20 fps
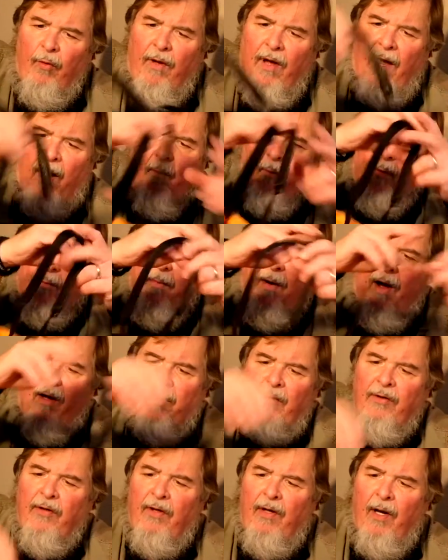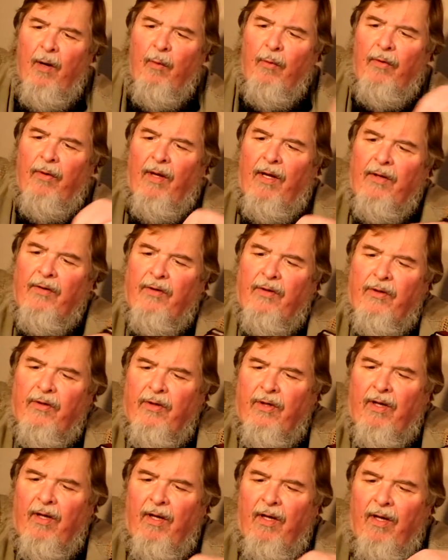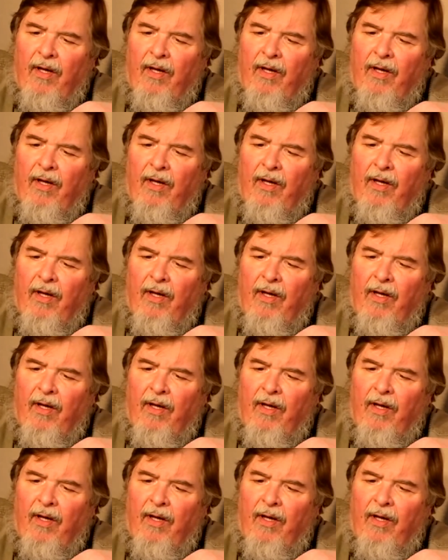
camera bodies in here with lenses.